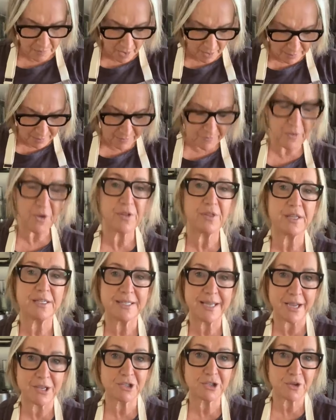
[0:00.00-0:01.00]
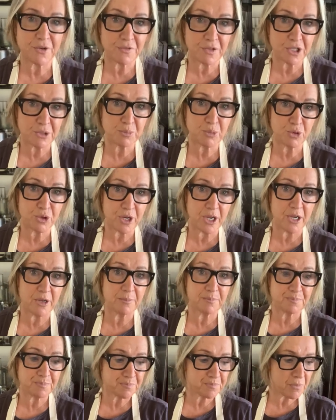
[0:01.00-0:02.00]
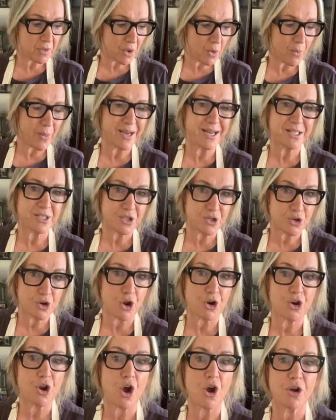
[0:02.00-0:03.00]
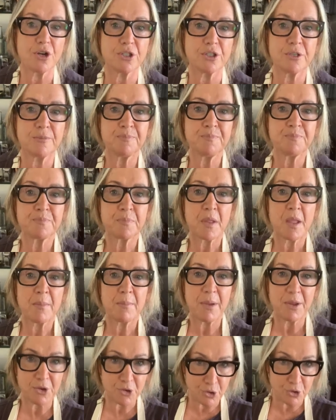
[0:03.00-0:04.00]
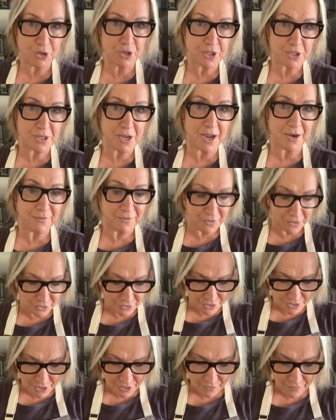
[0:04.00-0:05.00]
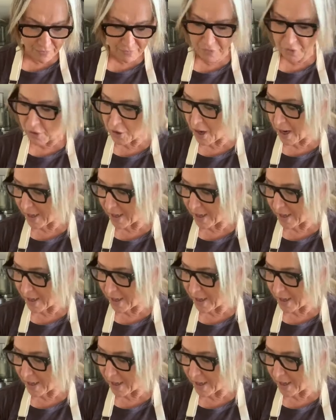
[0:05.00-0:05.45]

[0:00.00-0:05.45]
I prefer the texture of this pudding when it's not hot, but you decide for yourself if you